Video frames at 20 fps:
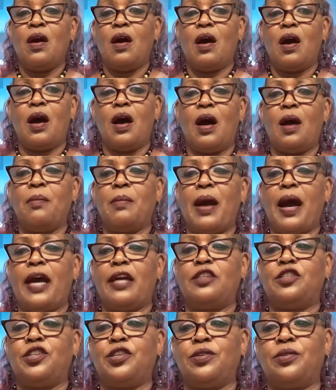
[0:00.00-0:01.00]

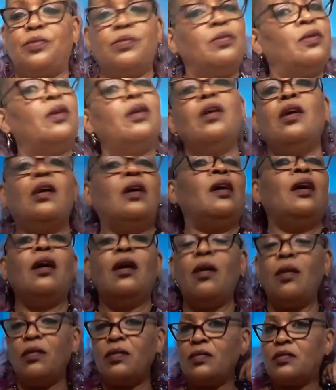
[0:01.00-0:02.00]
I do.
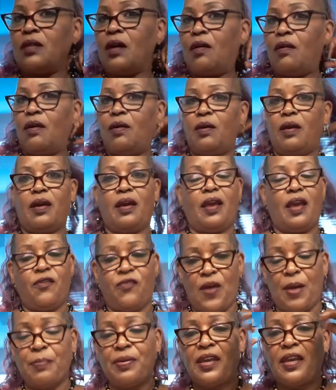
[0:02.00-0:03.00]
So if
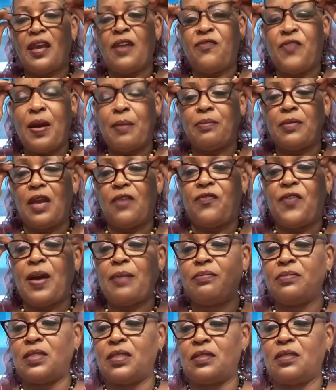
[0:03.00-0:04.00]

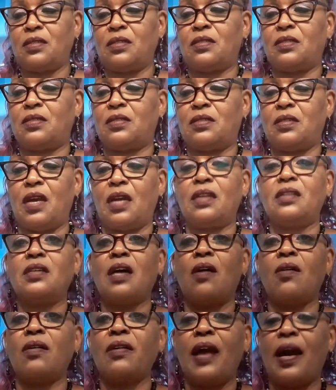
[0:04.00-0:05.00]
I'm steady
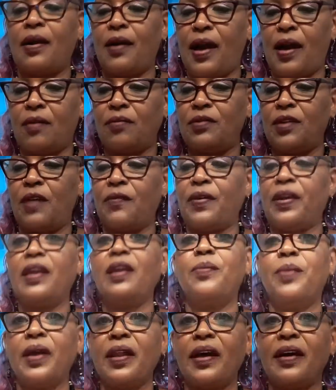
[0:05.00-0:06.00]
talking. I'll never
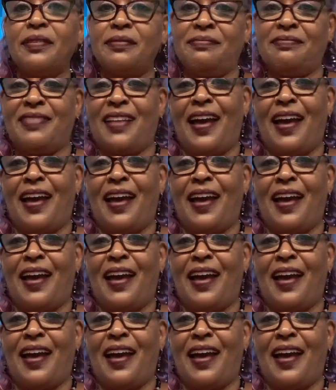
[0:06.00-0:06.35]
eat Willow.